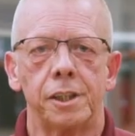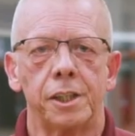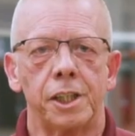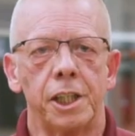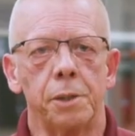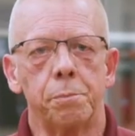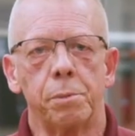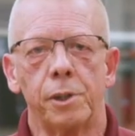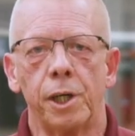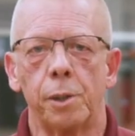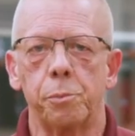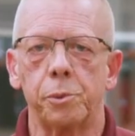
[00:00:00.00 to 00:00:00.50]

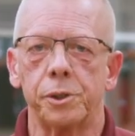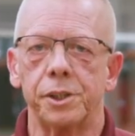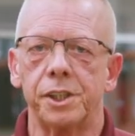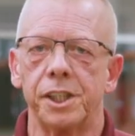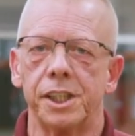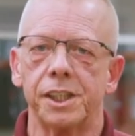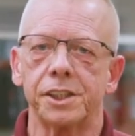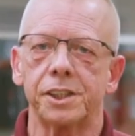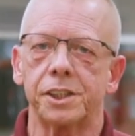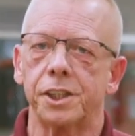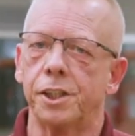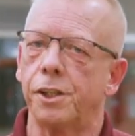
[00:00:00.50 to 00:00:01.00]
Keeping up with
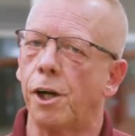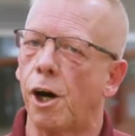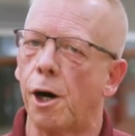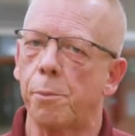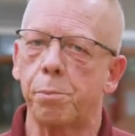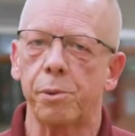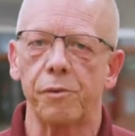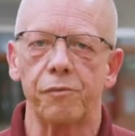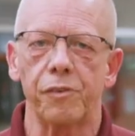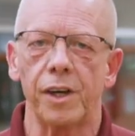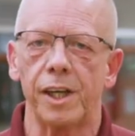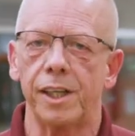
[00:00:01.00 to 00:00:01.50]
this and all
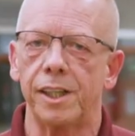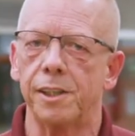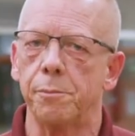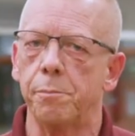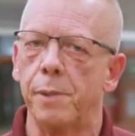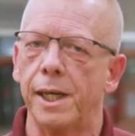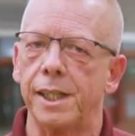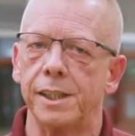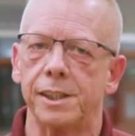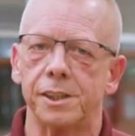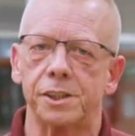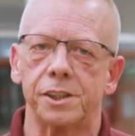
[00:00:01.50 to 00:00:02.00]
preventative
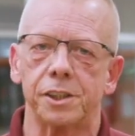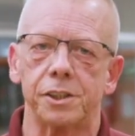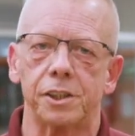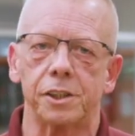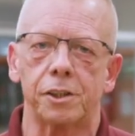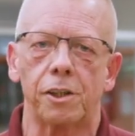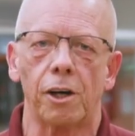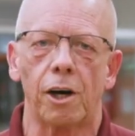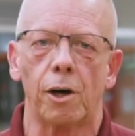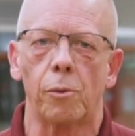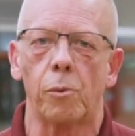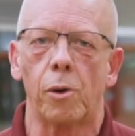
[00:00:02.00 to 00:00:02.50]
maintenance at the
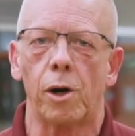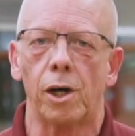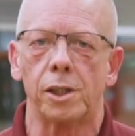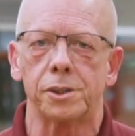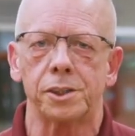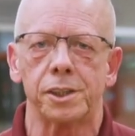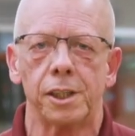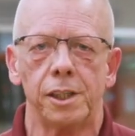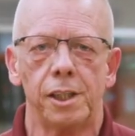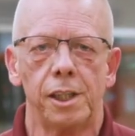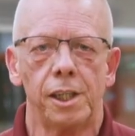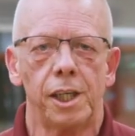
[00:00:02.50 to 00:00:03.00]
car wash
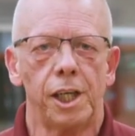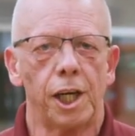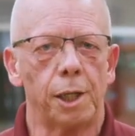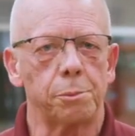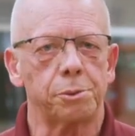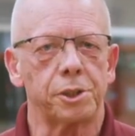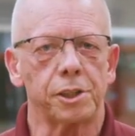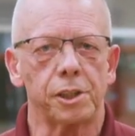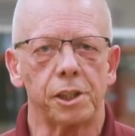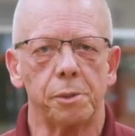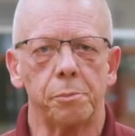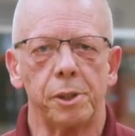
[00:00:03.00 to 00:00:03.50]

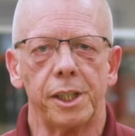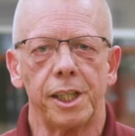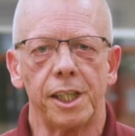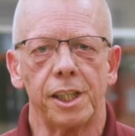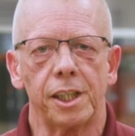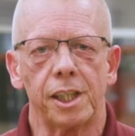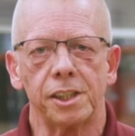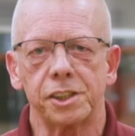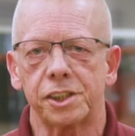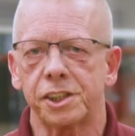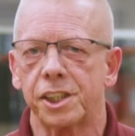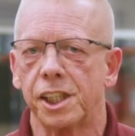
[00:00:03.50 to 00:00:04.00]
helps eliminate
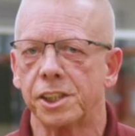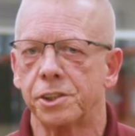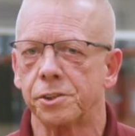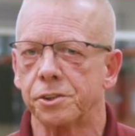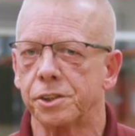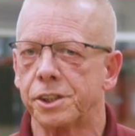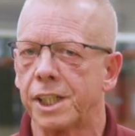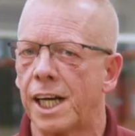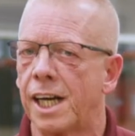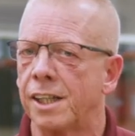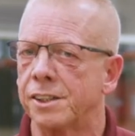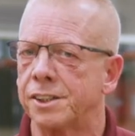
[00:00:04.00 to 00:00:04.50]

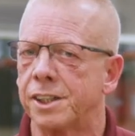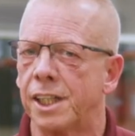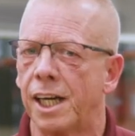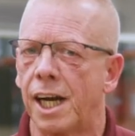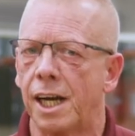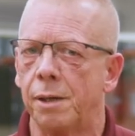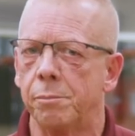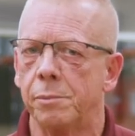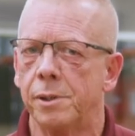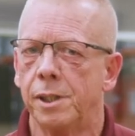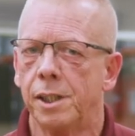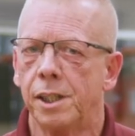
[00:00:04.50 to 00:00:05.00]
unscheduled
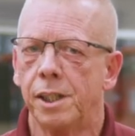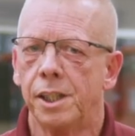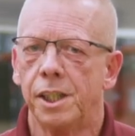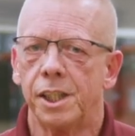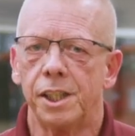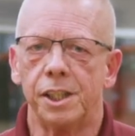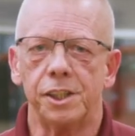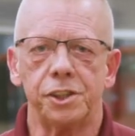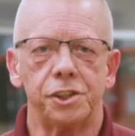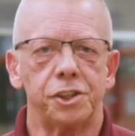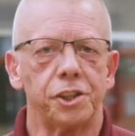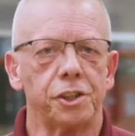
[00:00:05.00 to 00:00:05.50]
downtime
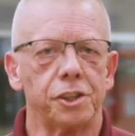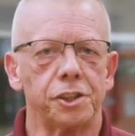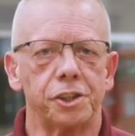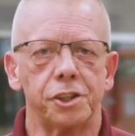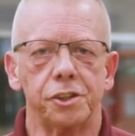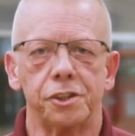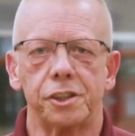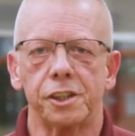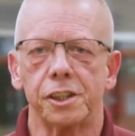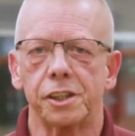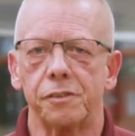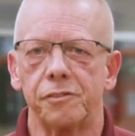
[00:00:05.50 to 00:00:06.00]
and ensures
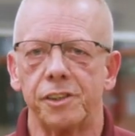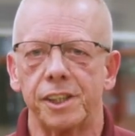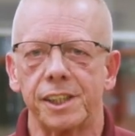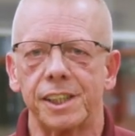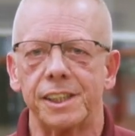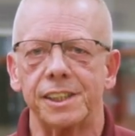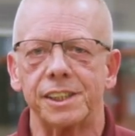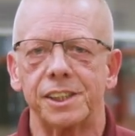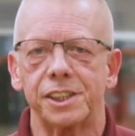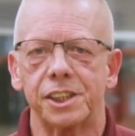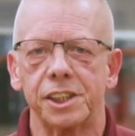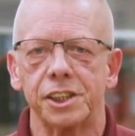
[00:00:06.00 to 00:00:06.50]
you're delivering a
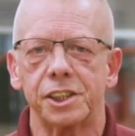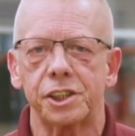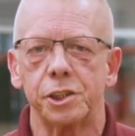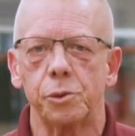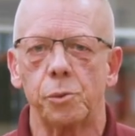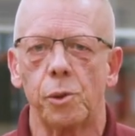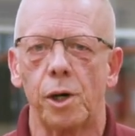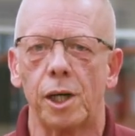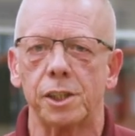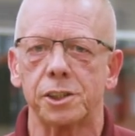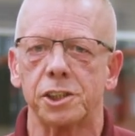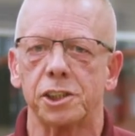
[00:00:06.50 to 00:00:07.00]

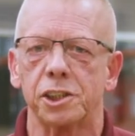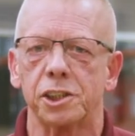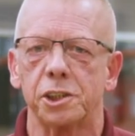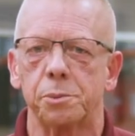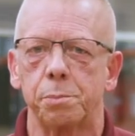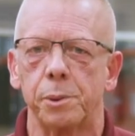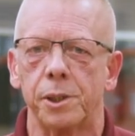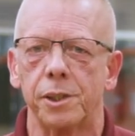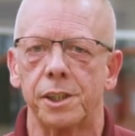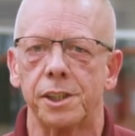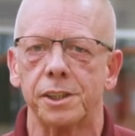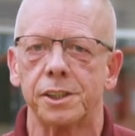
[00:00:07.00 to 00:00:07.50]
consistent wash
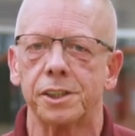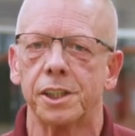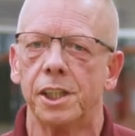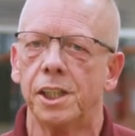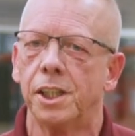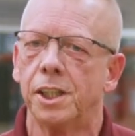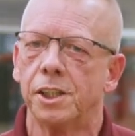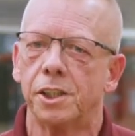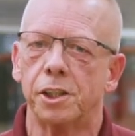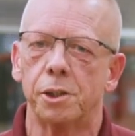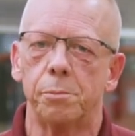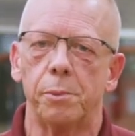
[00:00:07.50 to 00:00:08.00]
experience
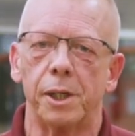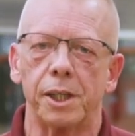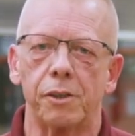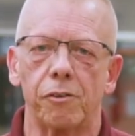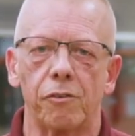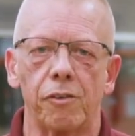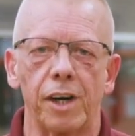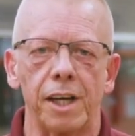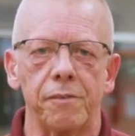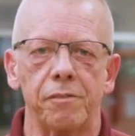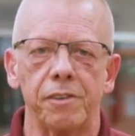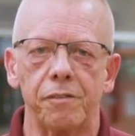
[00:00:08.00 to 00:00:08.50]
that'll make
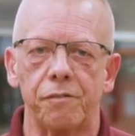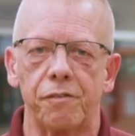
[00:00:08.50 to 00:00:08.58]
raving